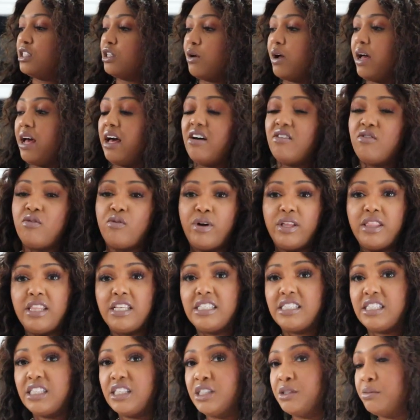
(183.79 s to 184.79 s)
So I have one
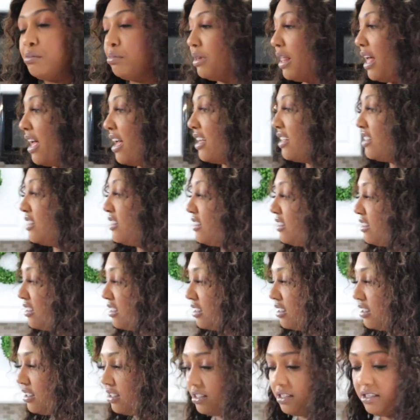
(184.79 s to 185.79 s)
that says blessed,
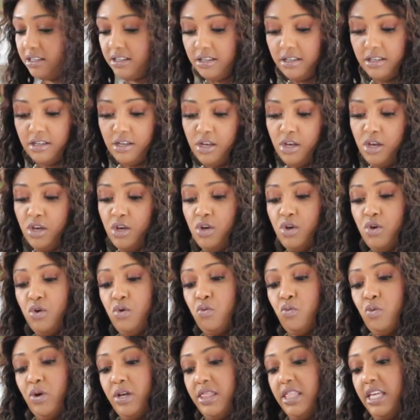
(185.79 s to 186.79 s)

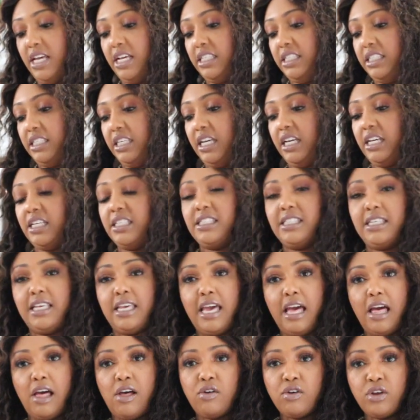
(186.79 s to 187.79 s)
one that says
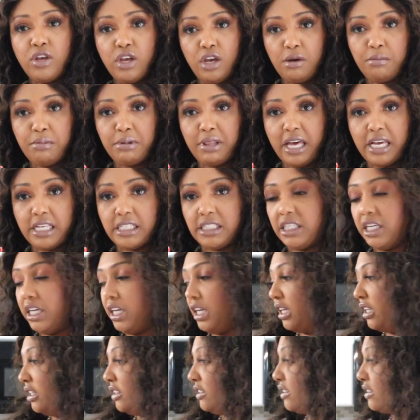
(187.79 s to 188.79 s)
count your
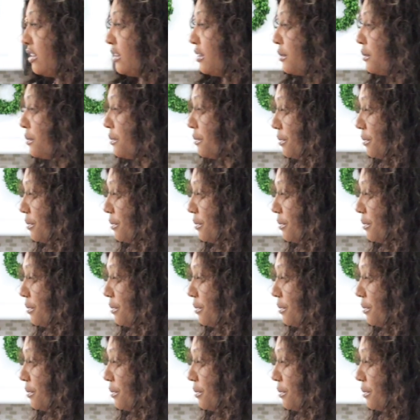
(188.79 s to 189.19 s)
blessings.